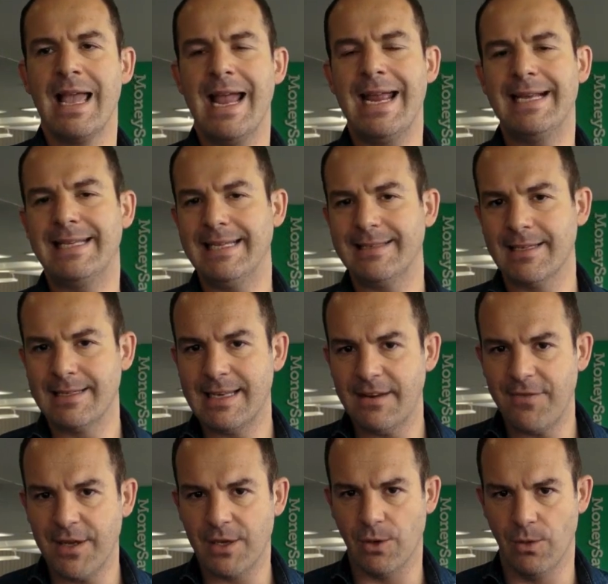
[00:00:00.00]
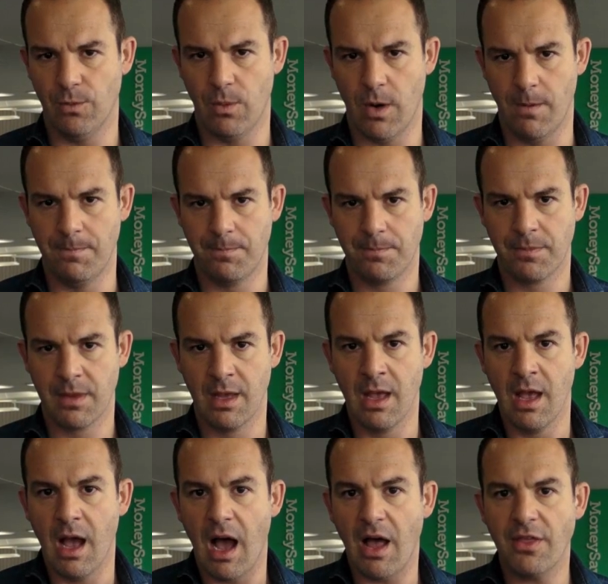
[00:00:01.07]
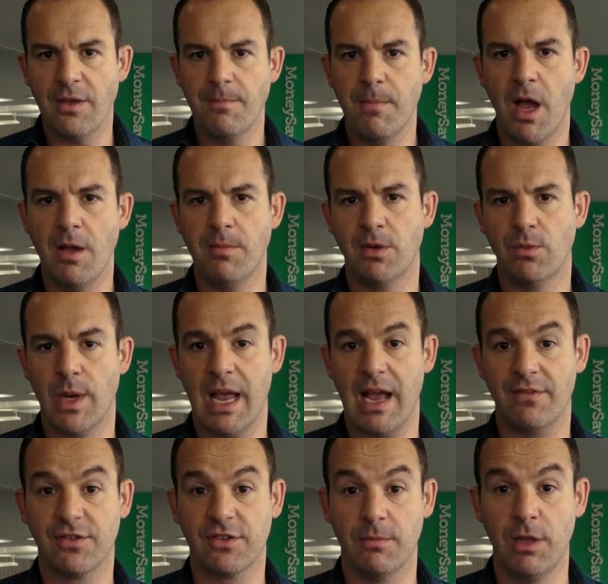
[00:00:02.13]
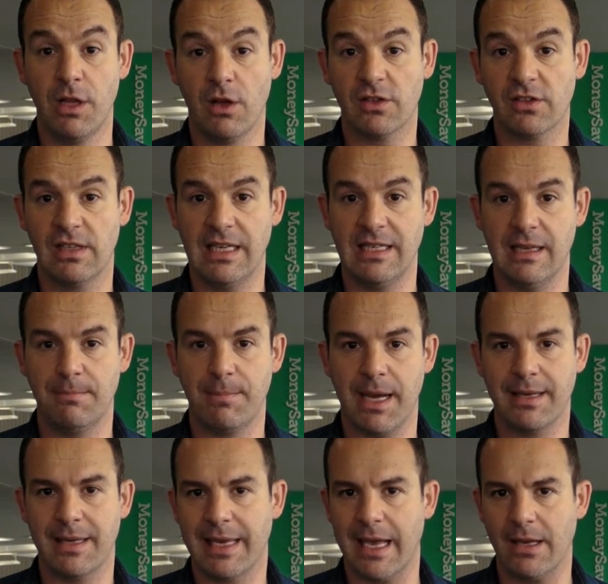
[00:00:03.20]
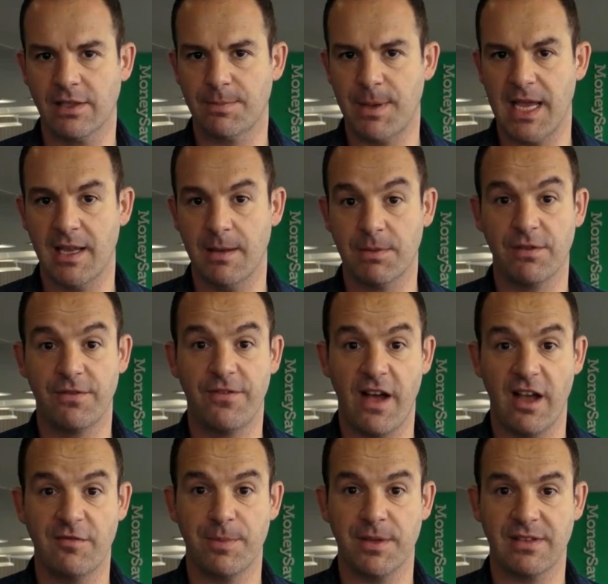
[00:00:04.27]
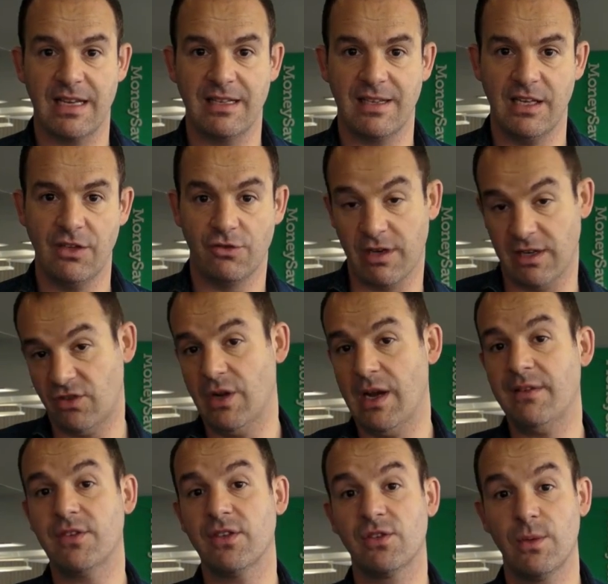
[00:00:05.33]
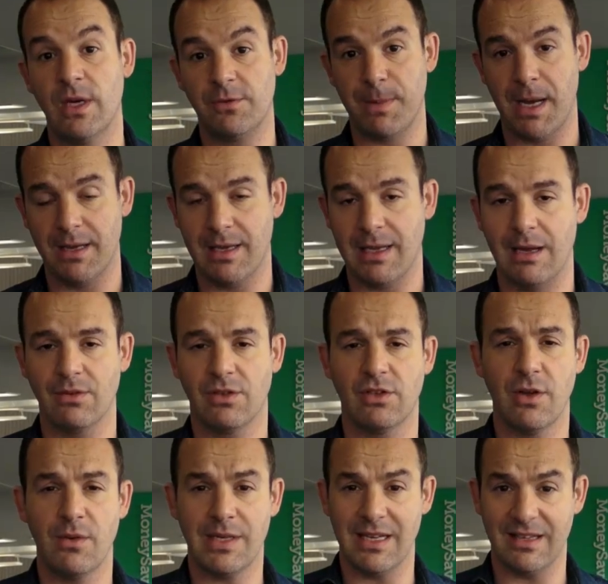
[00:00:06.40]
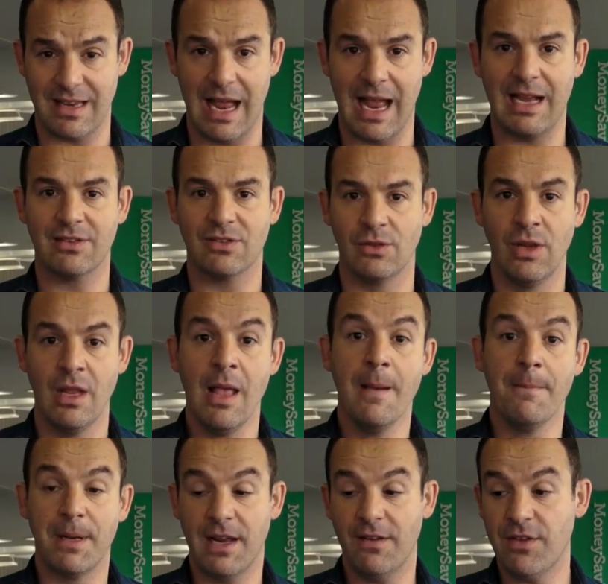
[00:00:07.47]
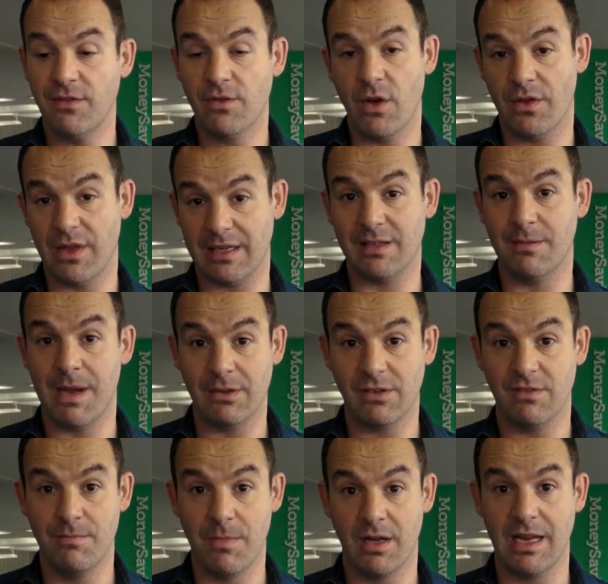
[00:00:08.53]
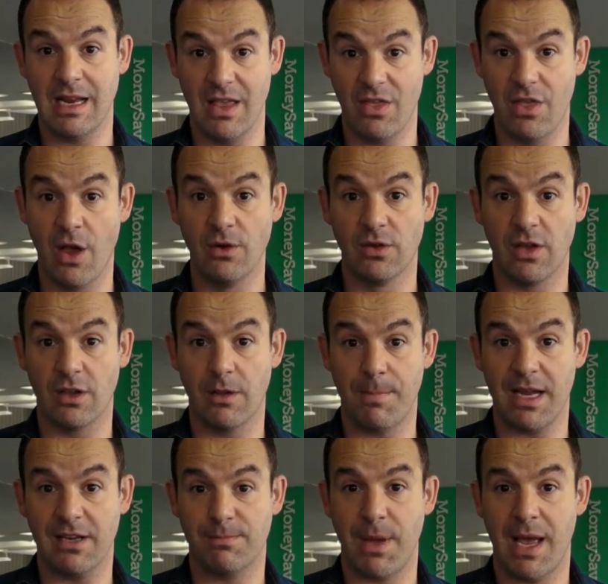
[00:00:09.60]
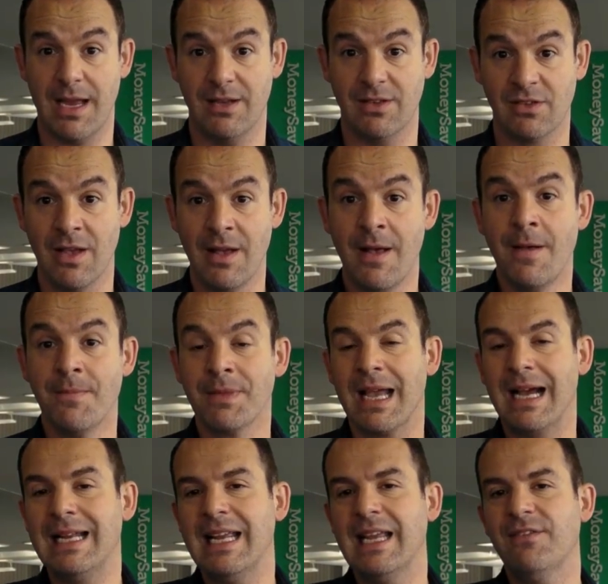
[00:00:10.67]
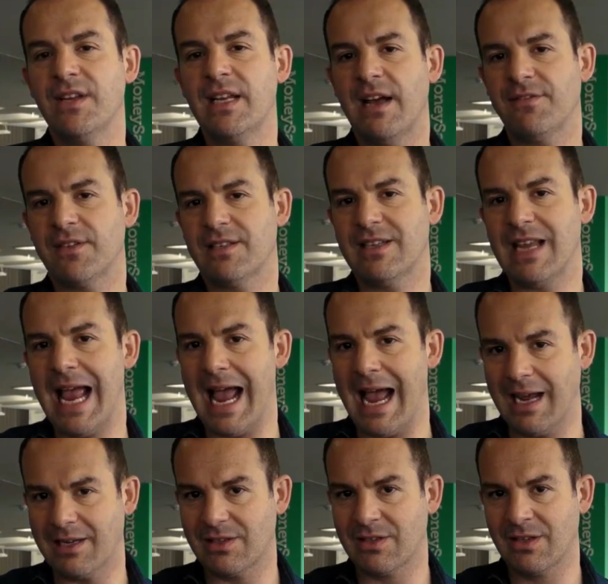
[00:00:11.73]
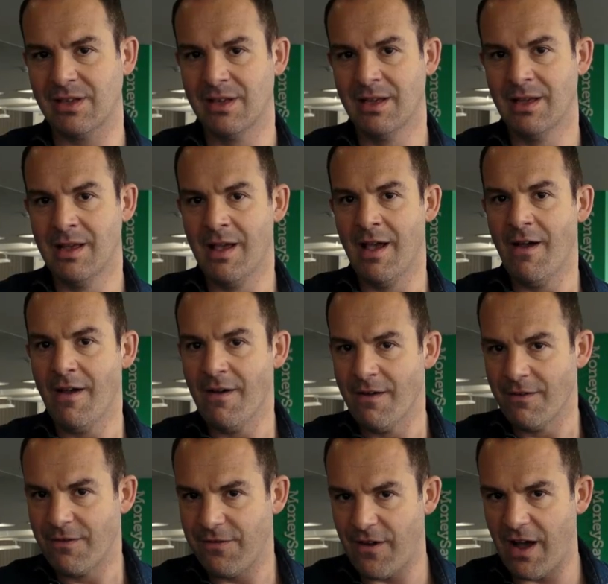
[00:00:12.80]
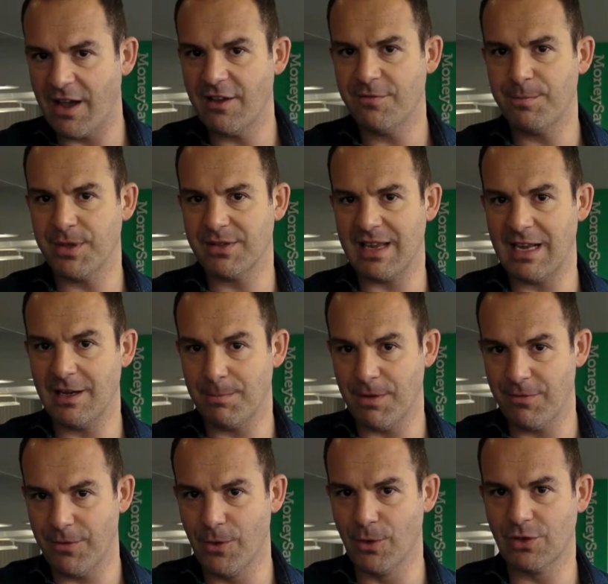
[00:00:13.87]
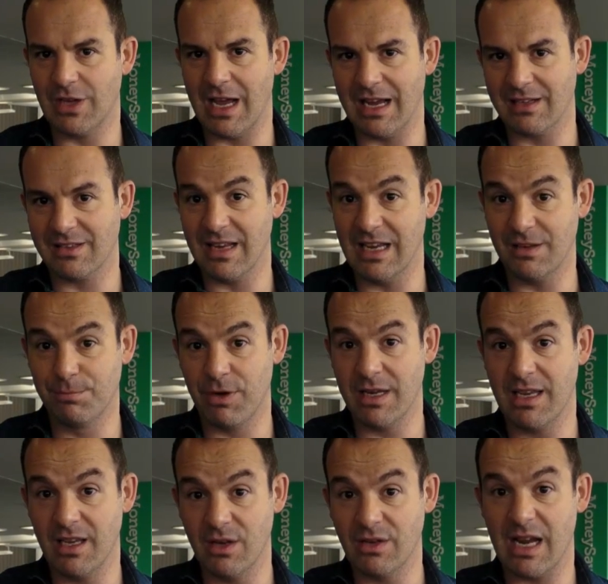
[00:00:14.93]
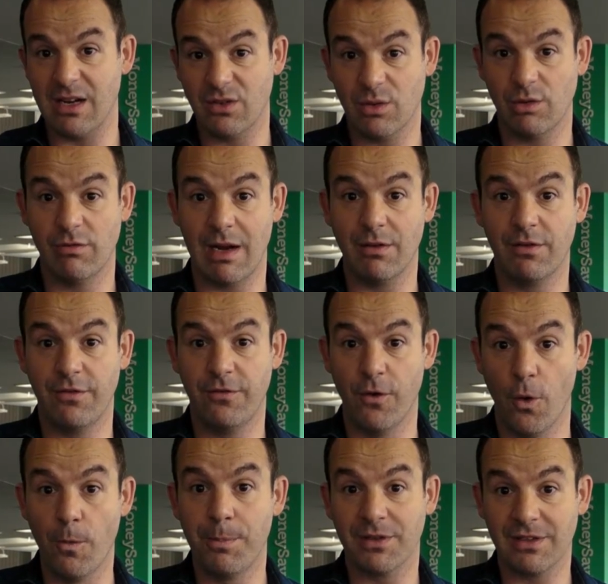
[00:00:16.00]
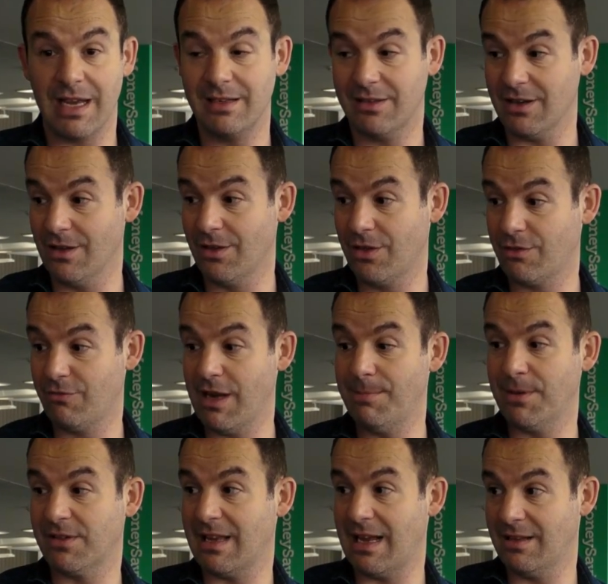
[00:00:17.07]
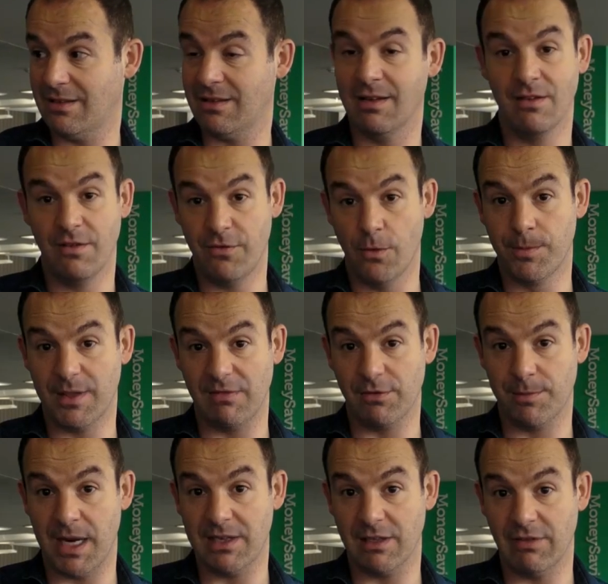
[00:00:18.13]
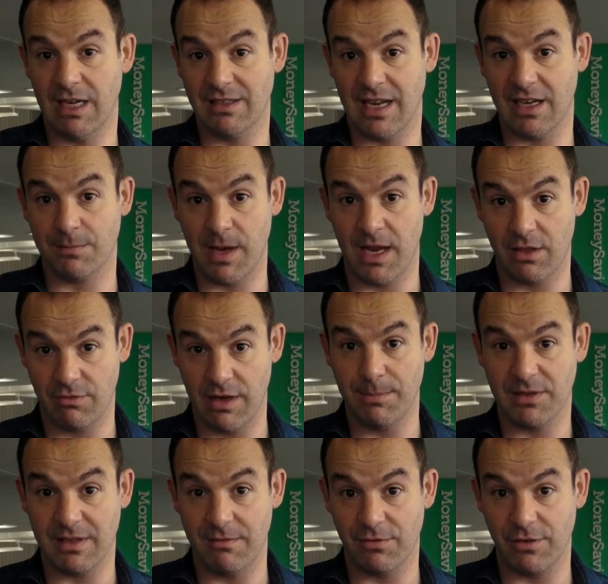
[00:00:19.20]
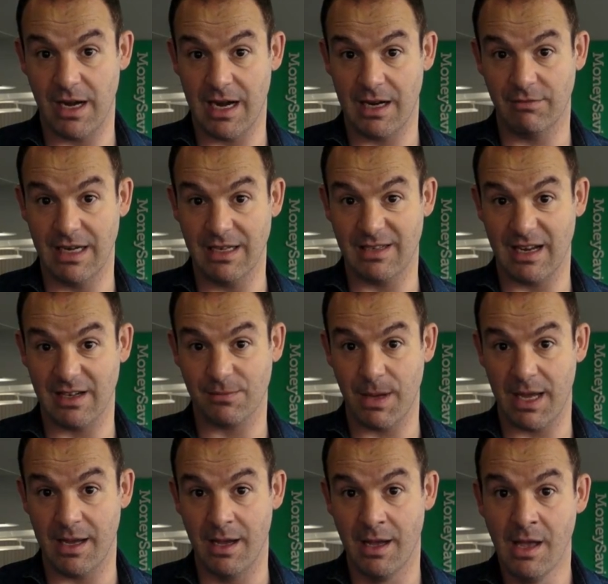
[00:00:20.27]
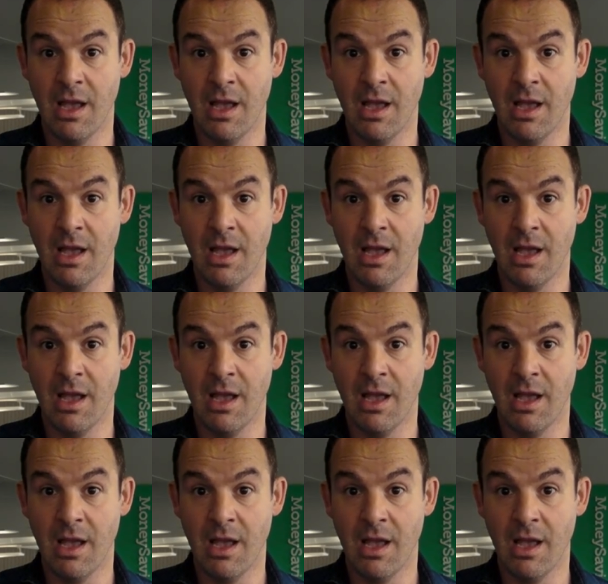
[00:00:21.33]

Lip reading: It is a difficult one. At the moment, we have some loss-leading bank accounts paying up to 5% interest. You have to switch bank account to do it, it's a hassle, but if you've got that amount of money, those are the best payers. And even after tax, 5% before tax is bringing you down to around 4% and 3%, 4% for a basic rate taxpayer, 3% for a higher rate taxpayer,